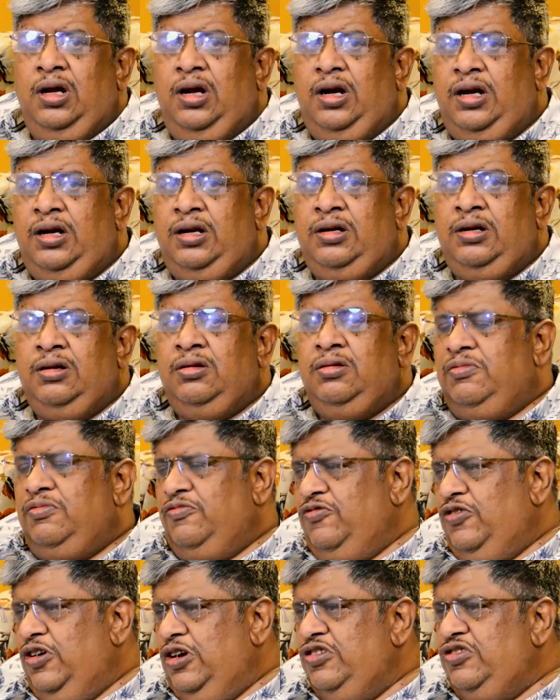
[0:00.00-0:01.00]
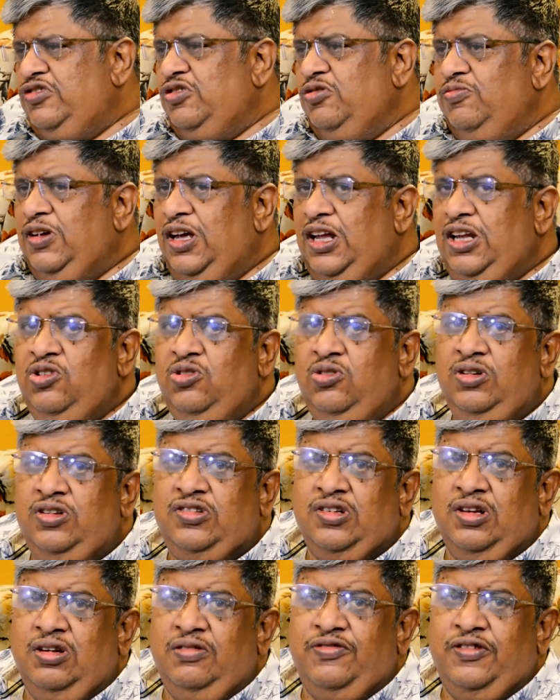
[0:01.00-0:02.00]
and wants to value
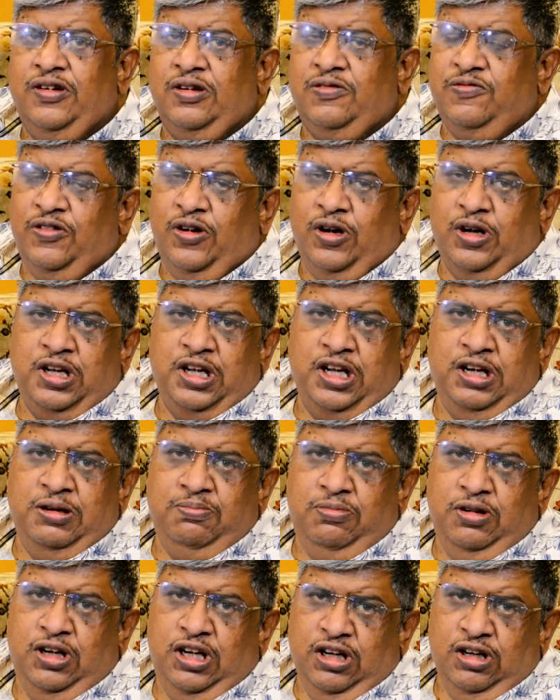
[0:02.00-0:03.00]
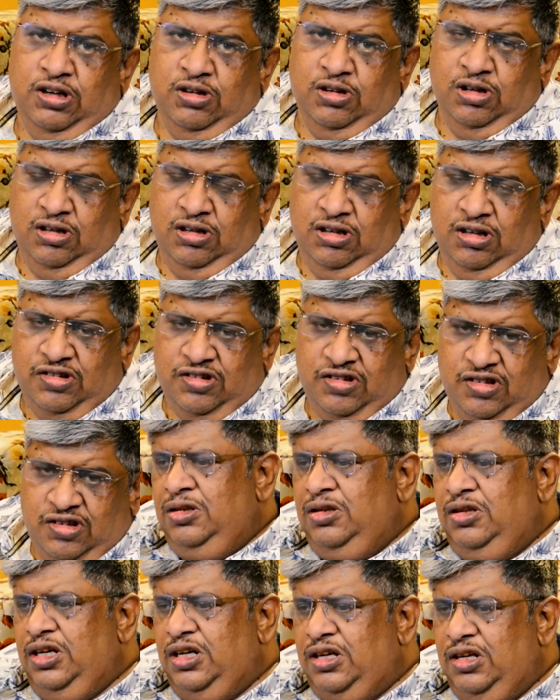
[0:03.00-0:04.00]
itself at forty-eight billion dollars.
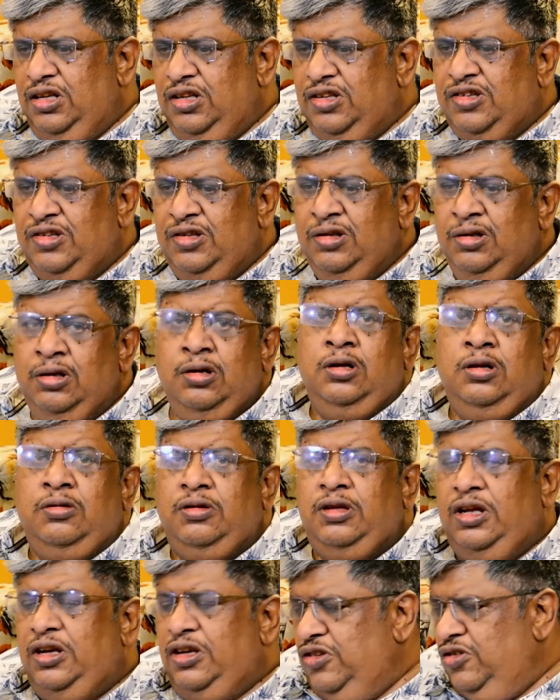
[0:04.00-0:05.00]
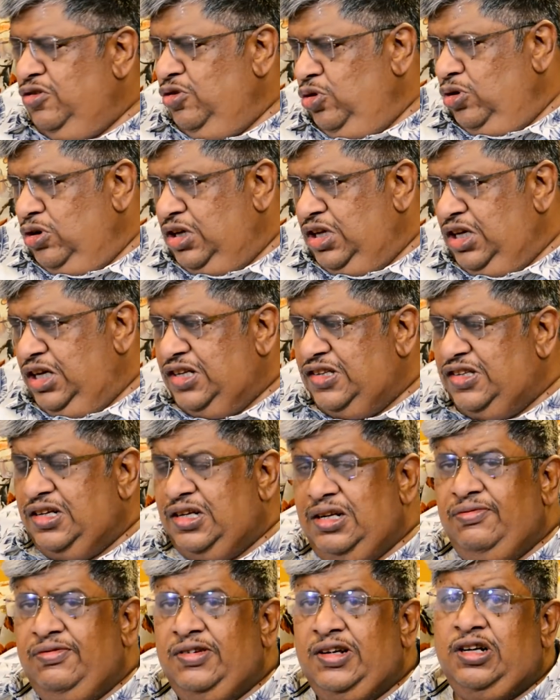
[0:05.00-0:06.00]
That is, there is no great
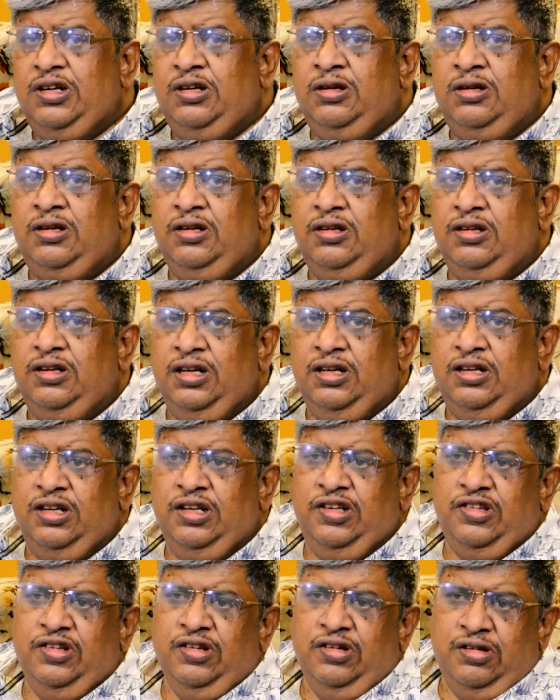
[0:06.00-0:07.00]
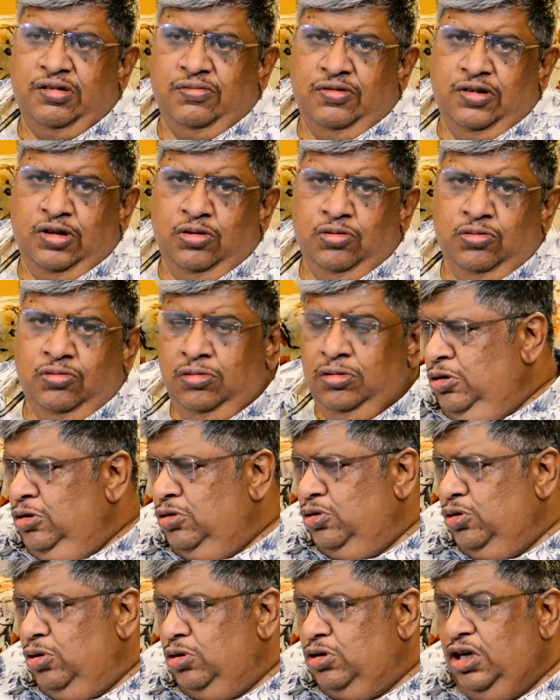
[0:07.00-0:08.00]
significant increase in revenue.
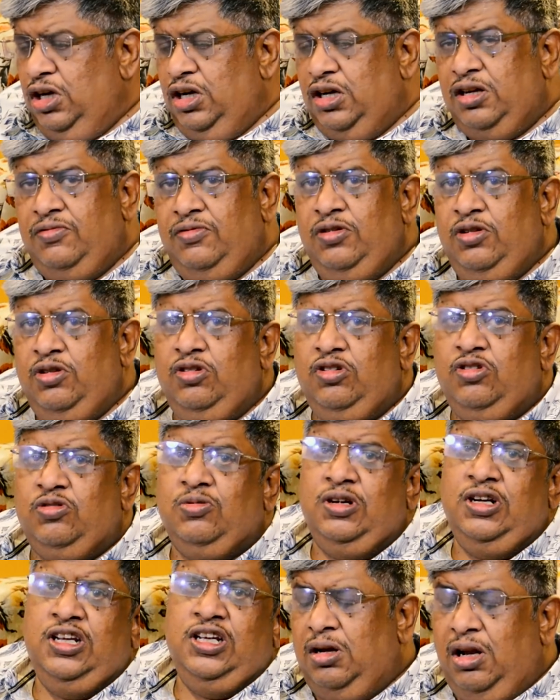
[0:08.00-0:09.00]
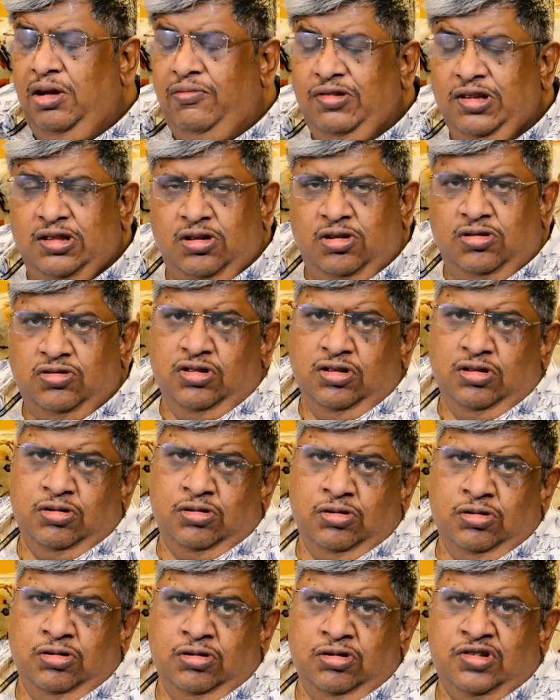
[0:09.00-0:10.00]
Total revenue is only eleven thousand
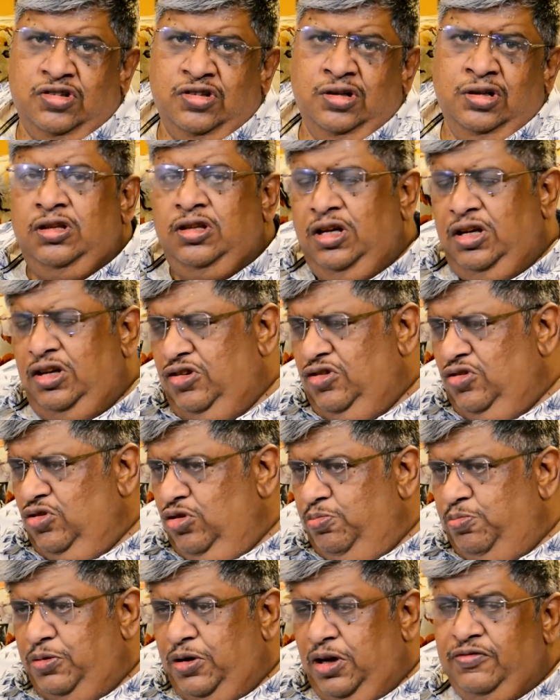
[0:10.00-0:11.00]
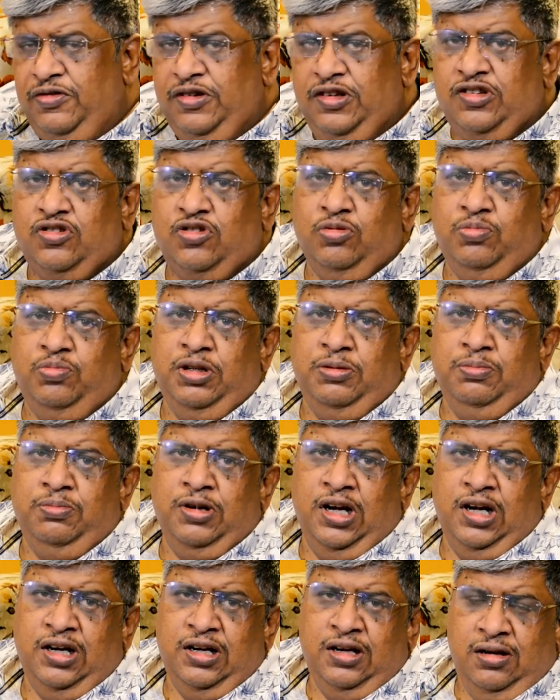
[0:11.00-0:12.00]
crores. There is no profits to be
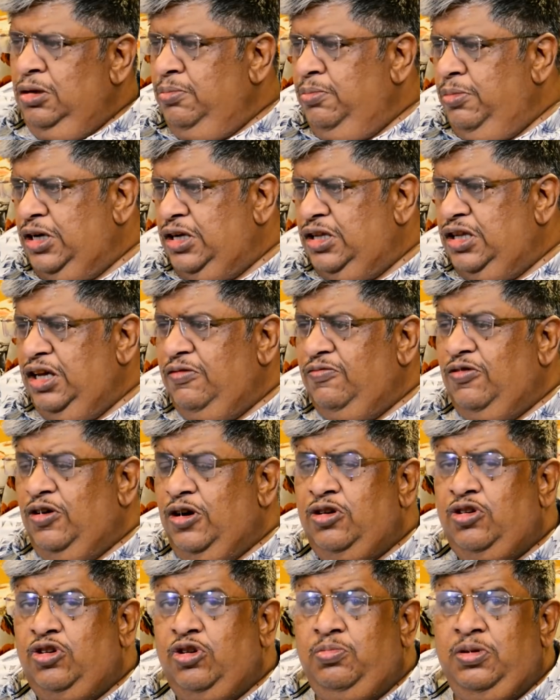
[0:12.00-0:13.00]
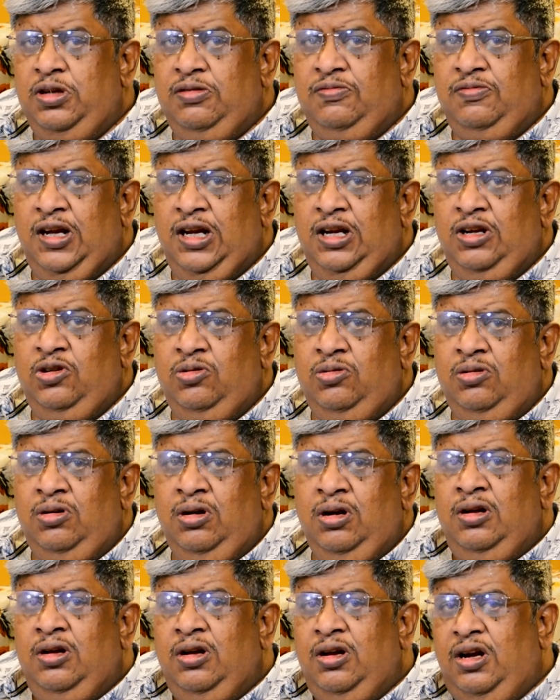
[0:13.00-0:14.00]
had, but they want to be valued
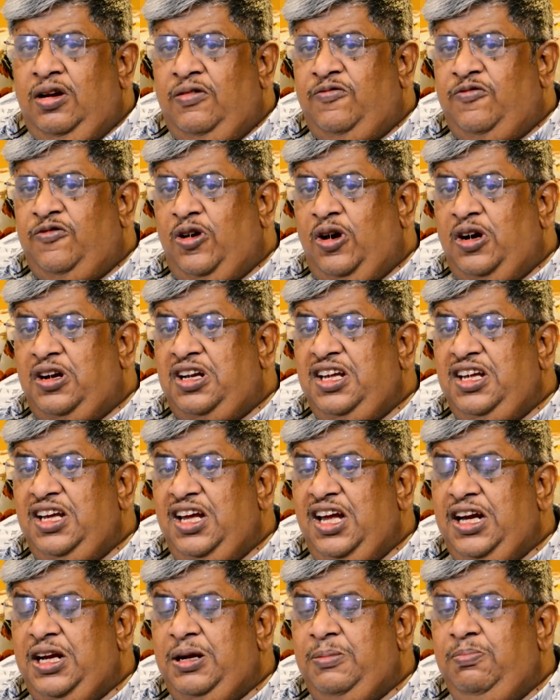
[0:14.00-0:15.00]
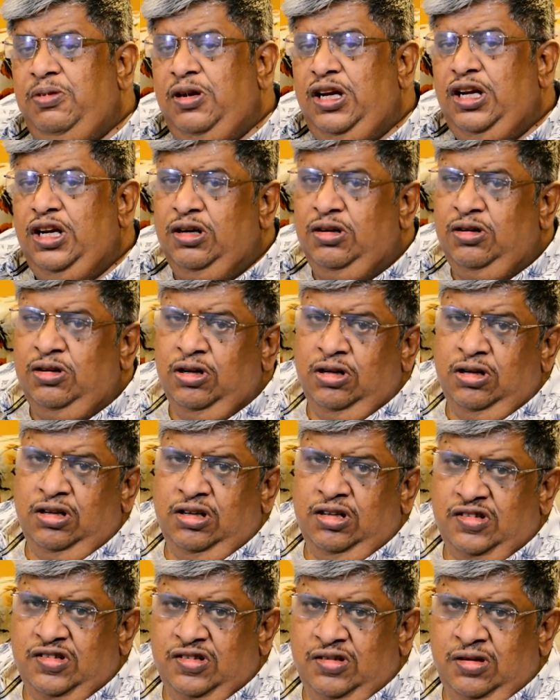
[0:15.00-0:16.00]
at forty-eight billion
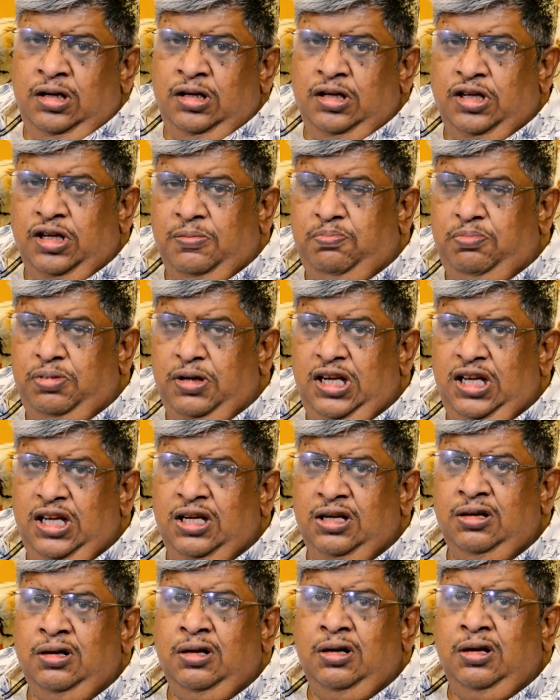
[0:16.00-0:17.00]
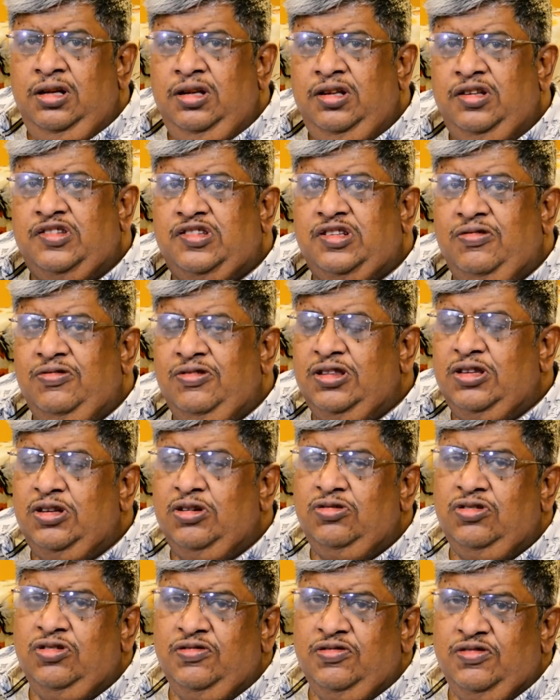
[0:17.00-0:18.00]
dollars. A billion is seven
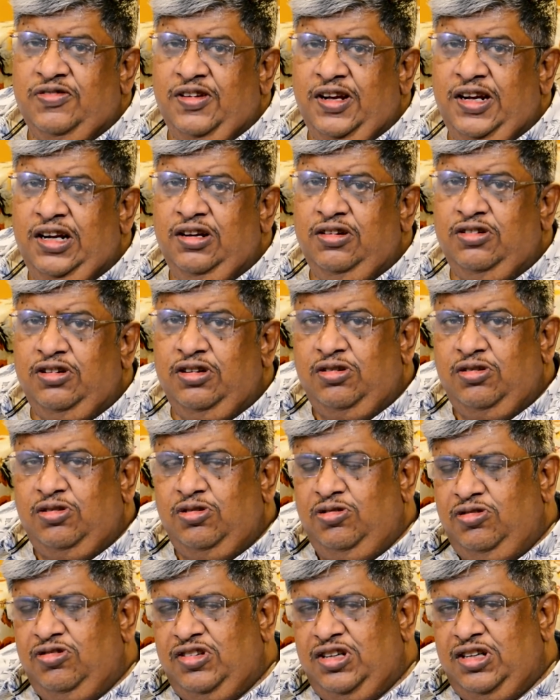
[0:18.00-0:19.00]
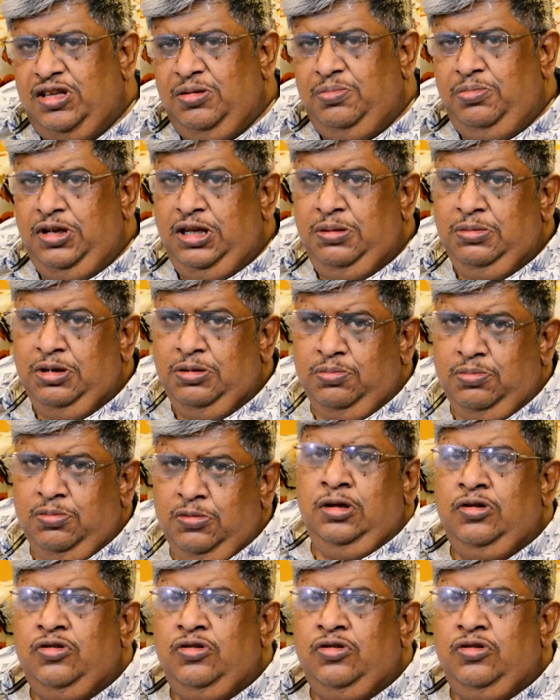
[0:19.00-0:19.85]
thousand five hundred crores at the minimum.